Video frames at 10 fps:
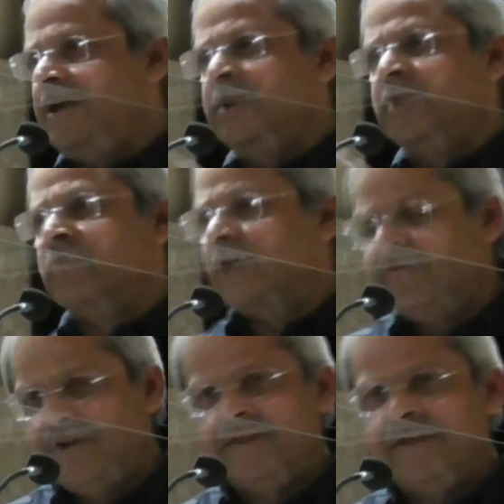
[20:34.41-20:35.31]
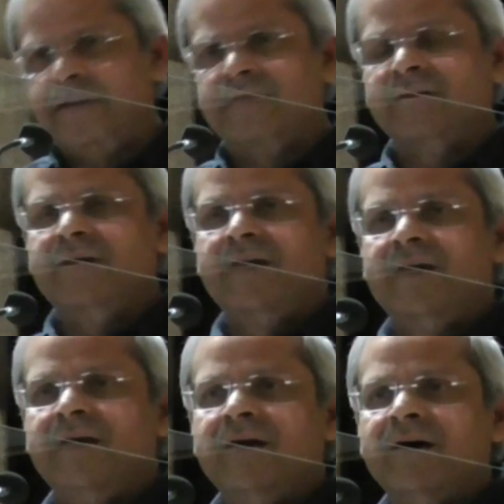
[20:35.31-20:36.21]
For everything.
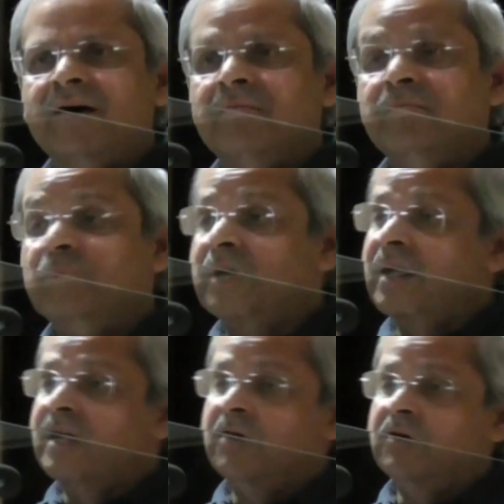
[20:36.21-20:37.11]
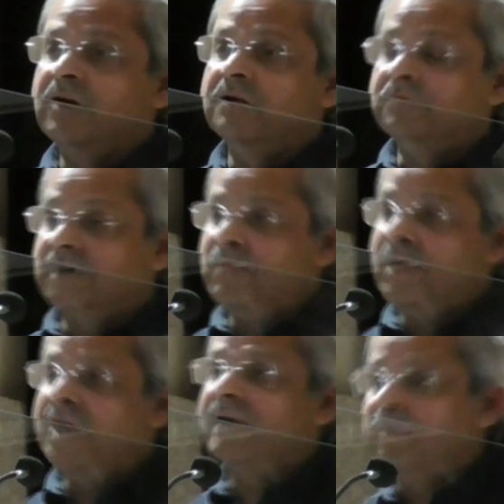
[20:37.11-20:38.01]
Ranga Rao garu
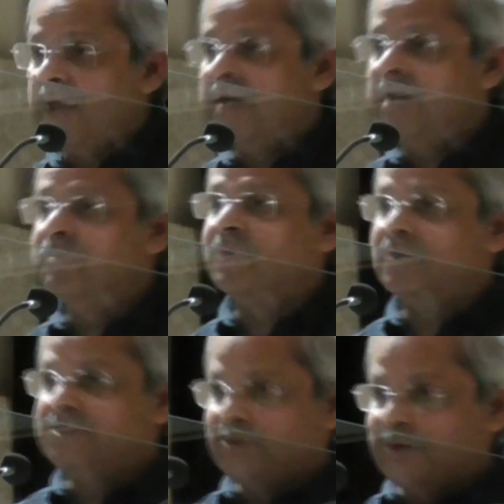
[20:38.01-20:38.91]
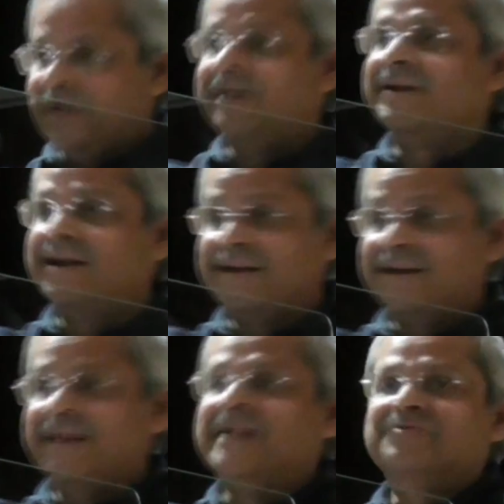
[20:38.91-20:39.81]
remained unmarried because, he didn't get a
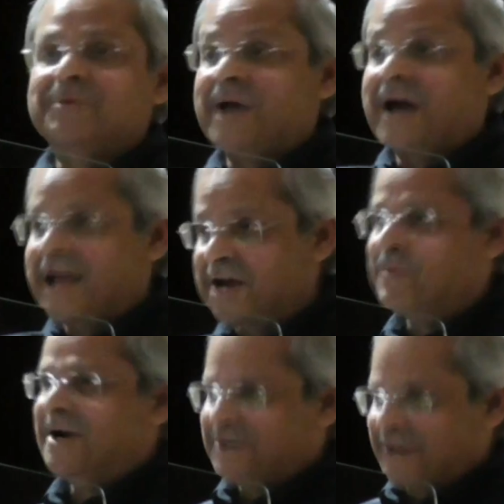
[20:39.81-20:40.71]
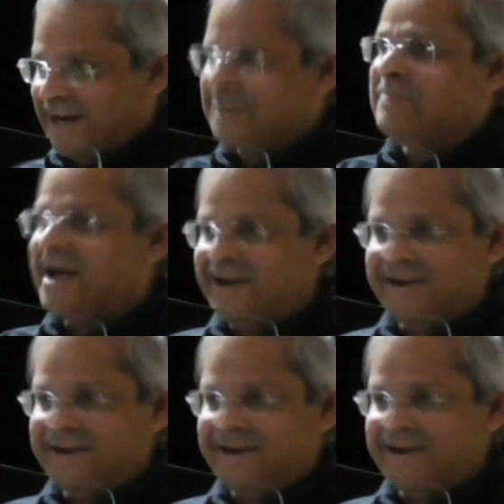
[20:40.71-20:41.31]
clearance from the High Command to get him married.